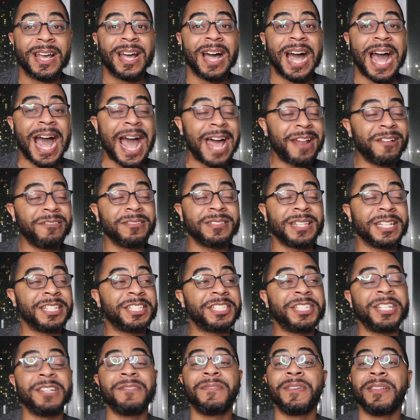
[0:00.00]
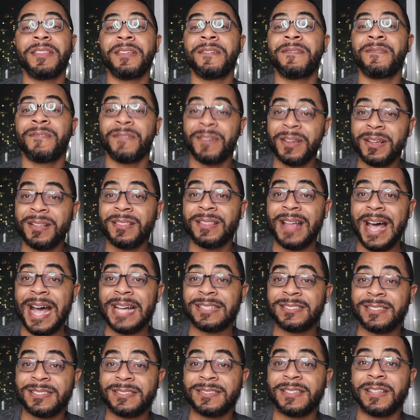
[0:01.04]
I don't think she really
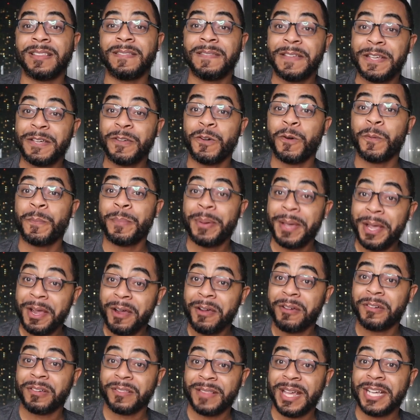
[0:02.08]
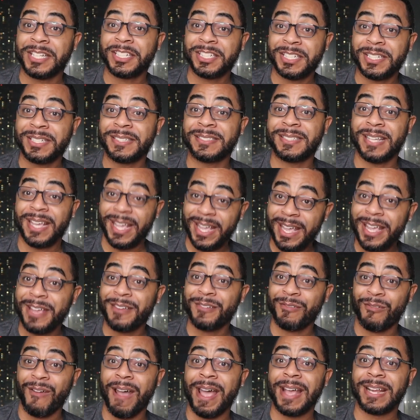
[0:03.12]
realizes the legal peril that she's in
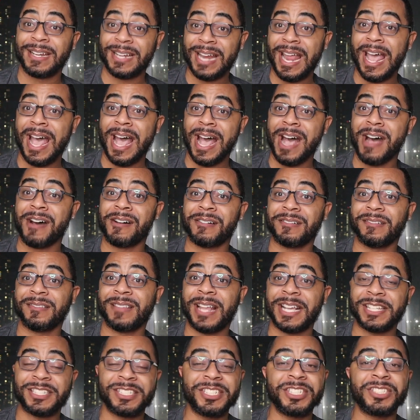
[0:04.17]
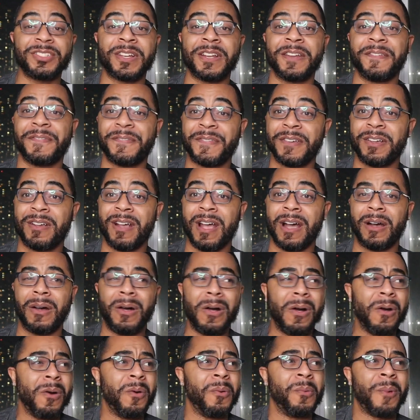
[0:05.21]
right now. Like, she's trying to figure out,
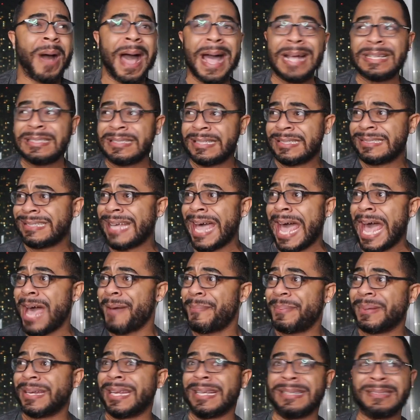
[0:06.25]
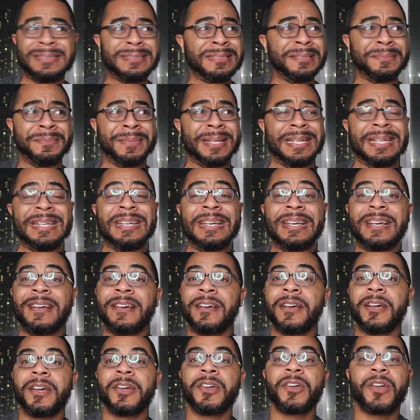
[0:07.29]
oh, why is this happening to me?
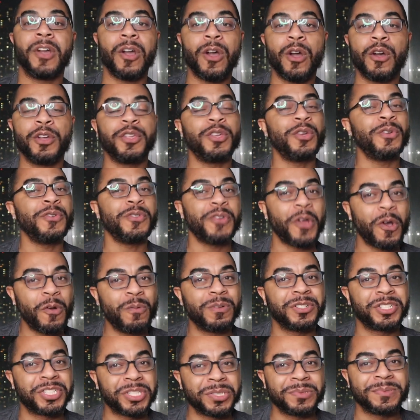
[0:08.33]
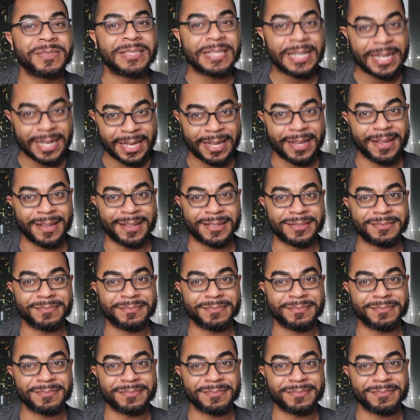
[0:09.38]
Girl, you know what you did.